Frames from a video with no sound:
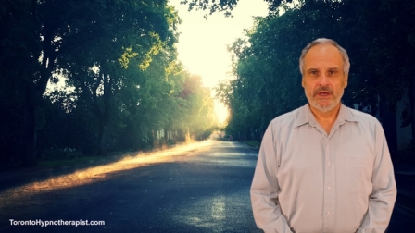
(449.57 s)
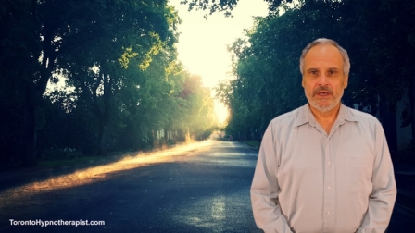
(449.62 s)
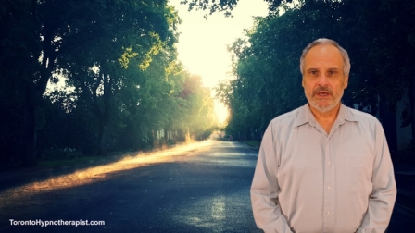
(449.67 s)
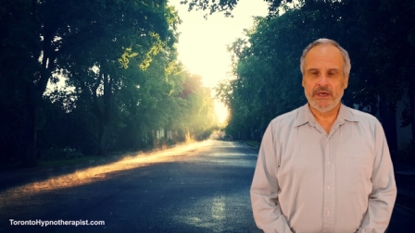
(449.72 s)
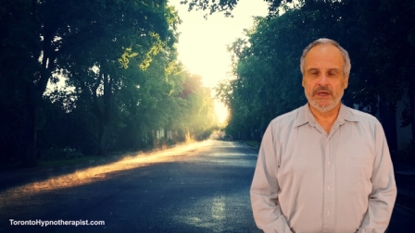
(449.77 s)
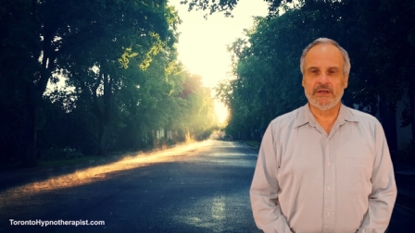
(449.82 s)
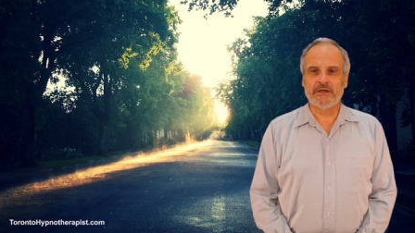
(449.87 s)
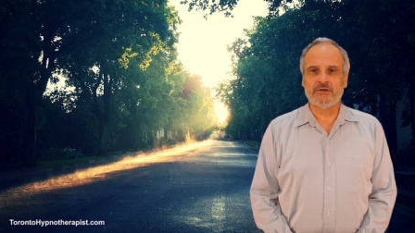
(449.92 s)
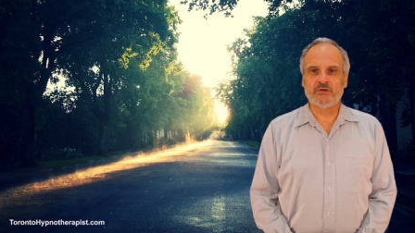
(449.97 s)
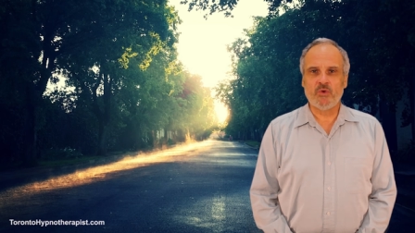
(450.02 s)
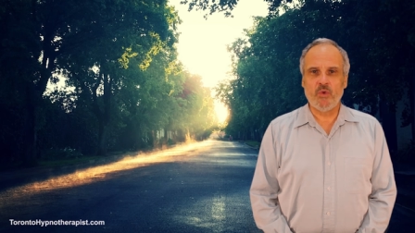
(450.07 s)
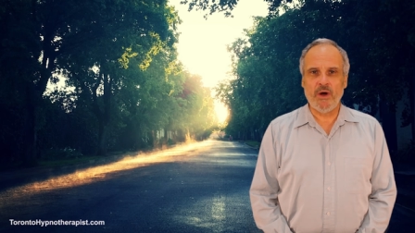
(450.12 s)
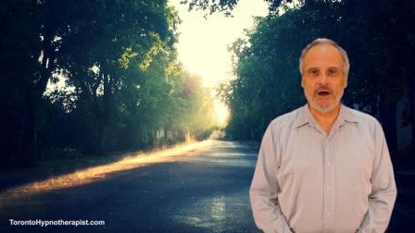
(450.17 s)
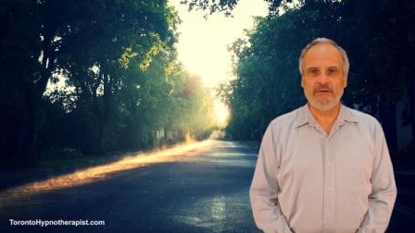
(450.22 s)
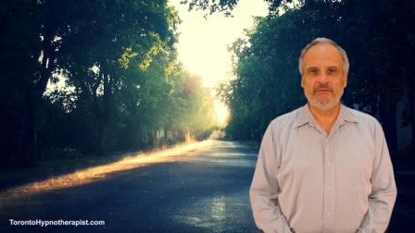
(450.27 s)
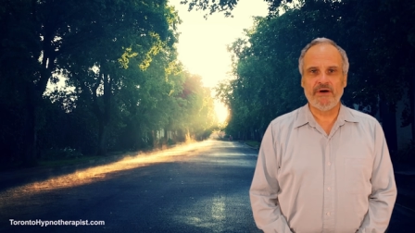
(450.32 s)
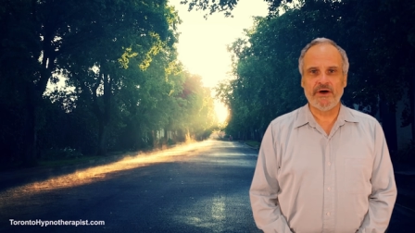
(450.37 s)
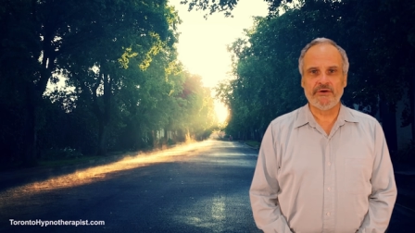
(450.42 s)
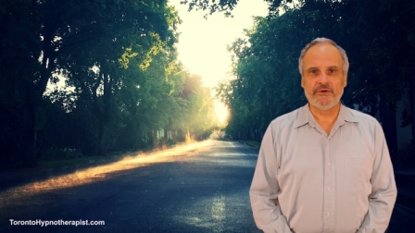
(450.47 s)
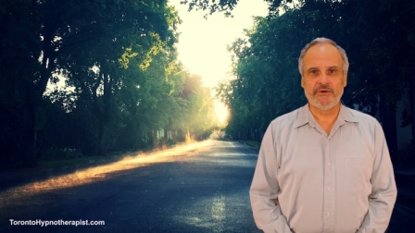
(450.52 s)
in a
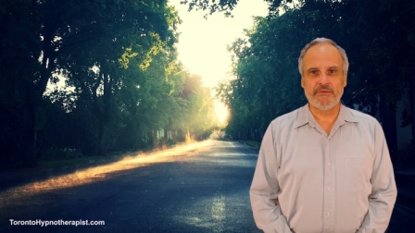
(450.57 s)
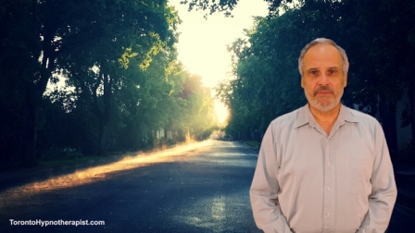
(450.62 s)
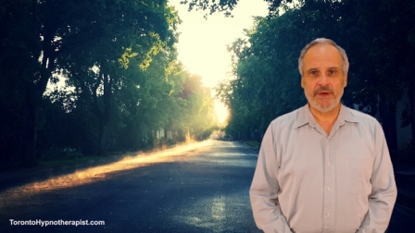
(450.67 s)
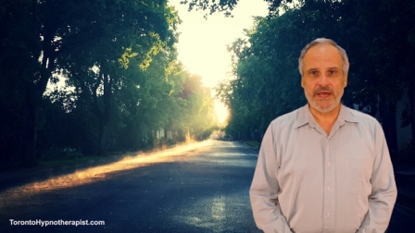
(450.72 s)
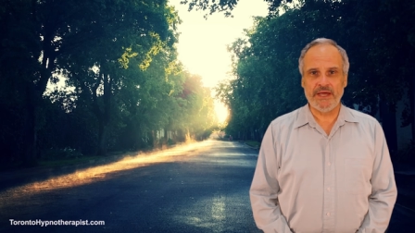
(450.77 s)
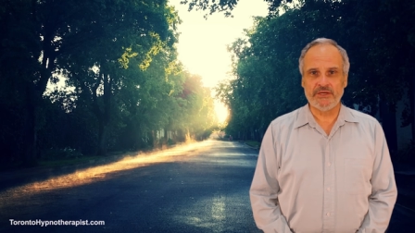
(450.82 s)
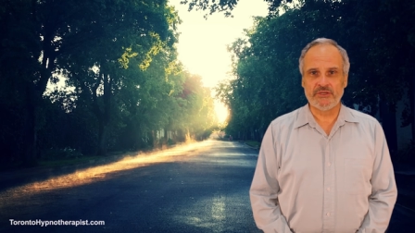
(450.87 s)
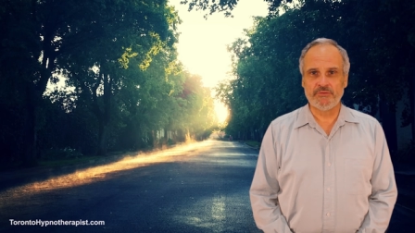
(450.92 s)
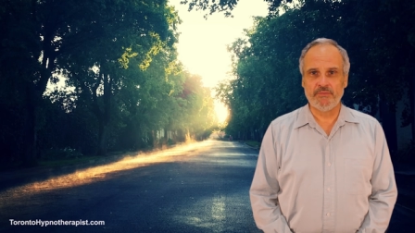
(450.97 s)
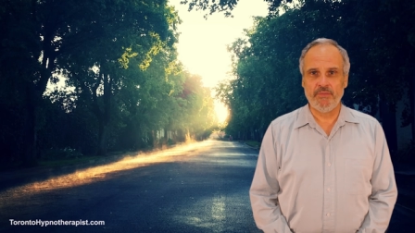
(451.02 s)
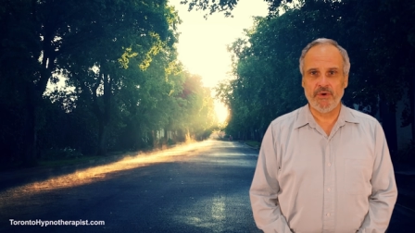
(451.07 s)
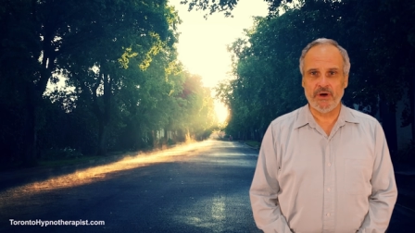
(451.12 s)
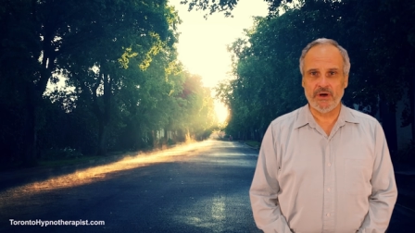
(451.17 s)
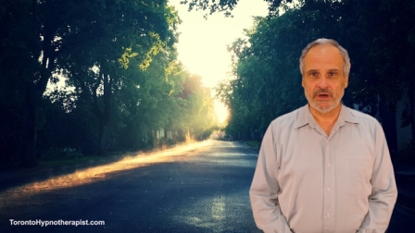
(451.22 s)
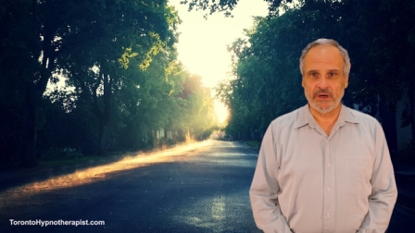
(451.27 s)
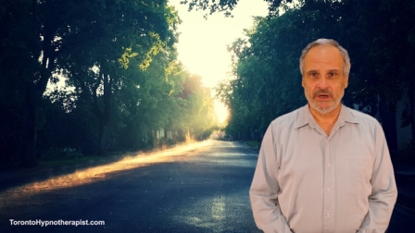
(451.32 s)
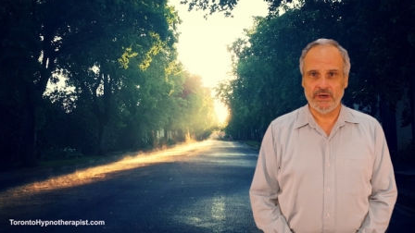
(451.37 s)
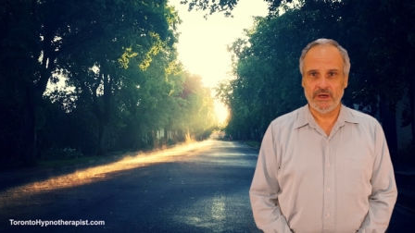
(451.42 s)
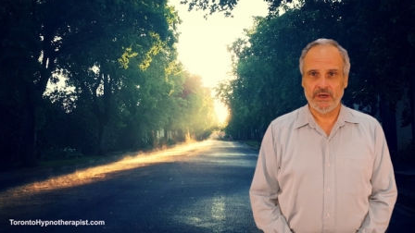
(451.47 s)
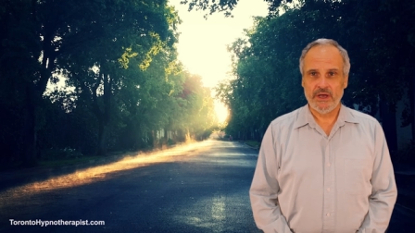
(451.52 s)
1200 page
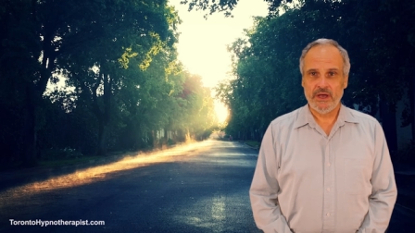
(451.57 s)
book